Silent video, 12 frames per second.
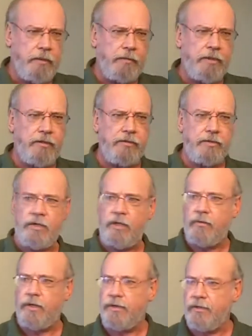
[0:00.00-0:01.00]
Remember those
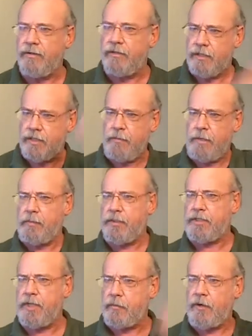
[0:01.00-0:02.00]
where you come up
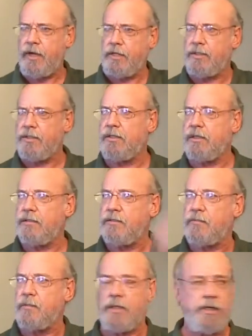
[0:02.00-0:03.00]
and accept Christ,
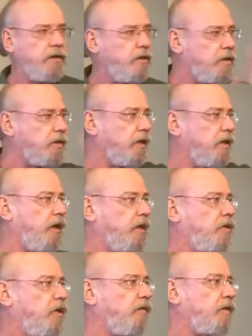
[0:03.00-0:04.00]
particularly the Sunday
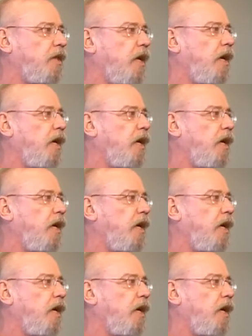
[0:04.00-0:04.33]
night service?